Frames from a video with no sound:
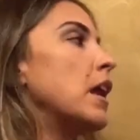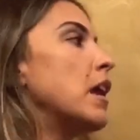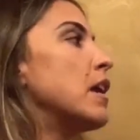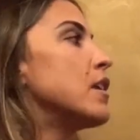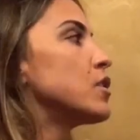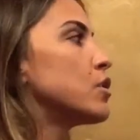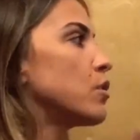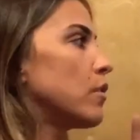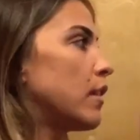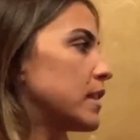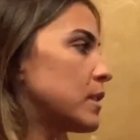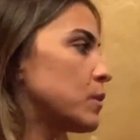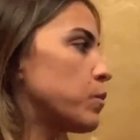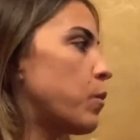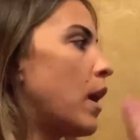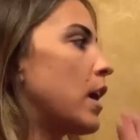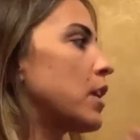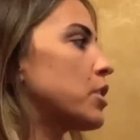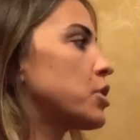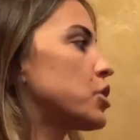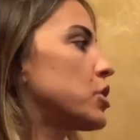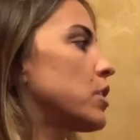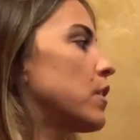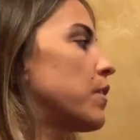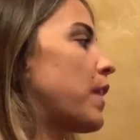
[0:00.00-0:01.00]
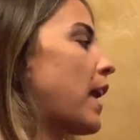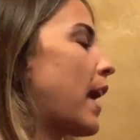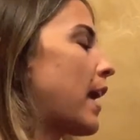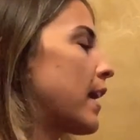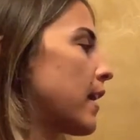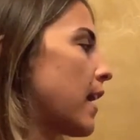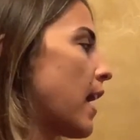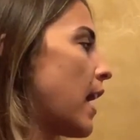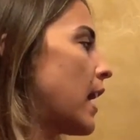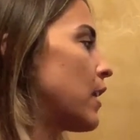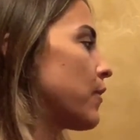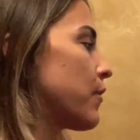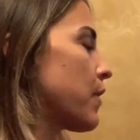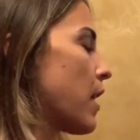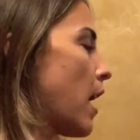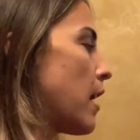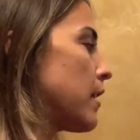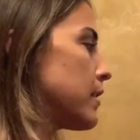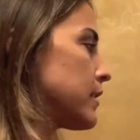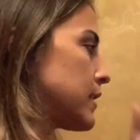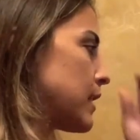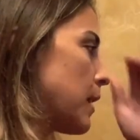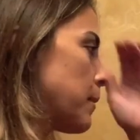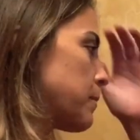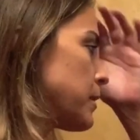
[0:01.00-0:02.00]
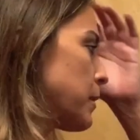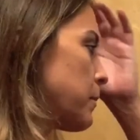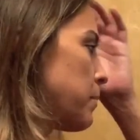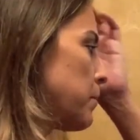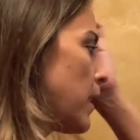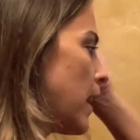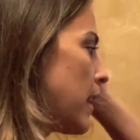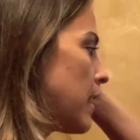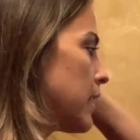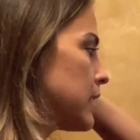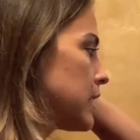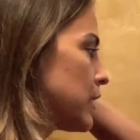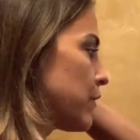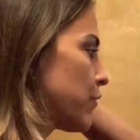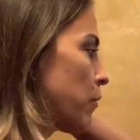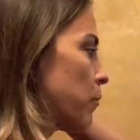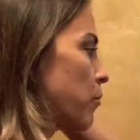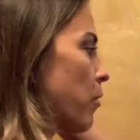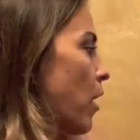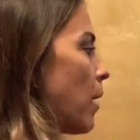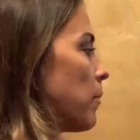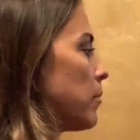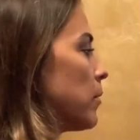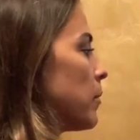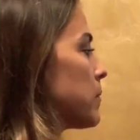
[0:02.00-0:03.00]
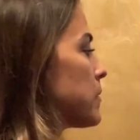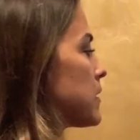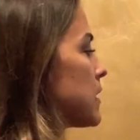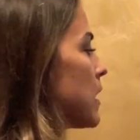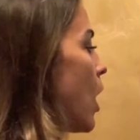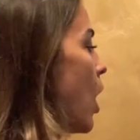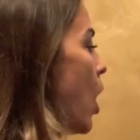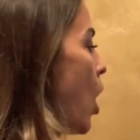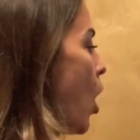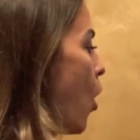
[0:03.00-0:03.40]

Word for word: So let's watch that kind of concept apply to different problems.